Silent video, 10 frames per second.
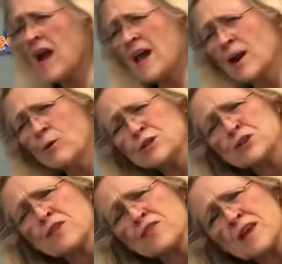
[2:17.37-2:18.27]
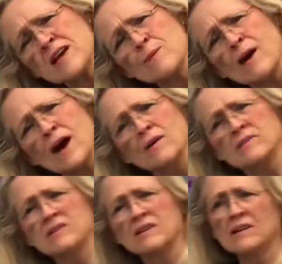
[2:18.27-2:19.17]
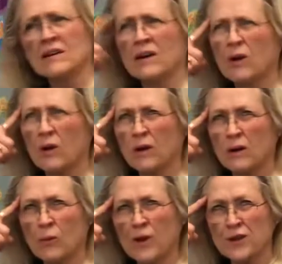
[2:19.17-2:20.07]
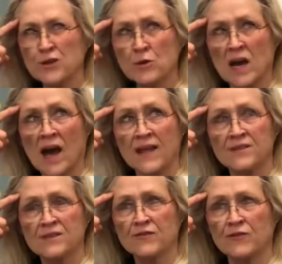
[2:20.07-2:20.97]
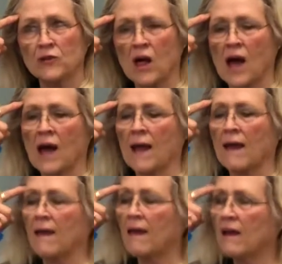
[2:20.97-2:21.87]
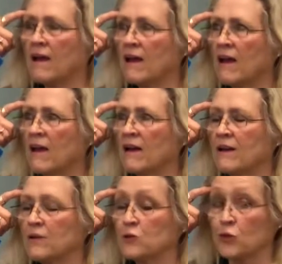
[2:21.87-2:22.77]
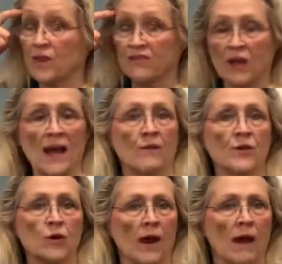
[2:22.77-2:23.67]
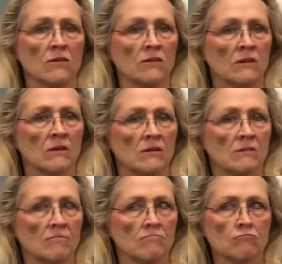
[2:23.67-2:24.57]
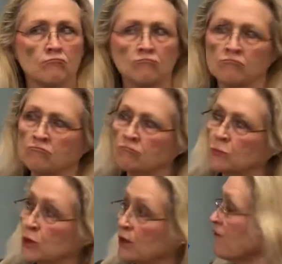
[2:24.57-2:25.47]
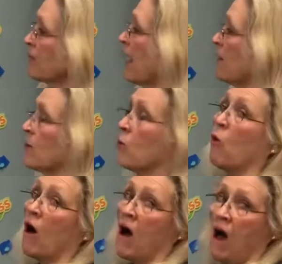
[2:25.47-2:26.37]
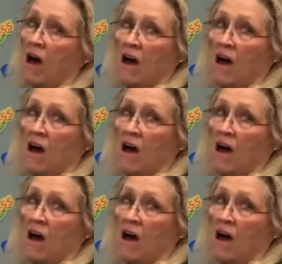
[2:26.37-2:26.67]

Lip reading: And I want you to think about, where do kites fly? Do they fly on the ground? Do they fly on the wall?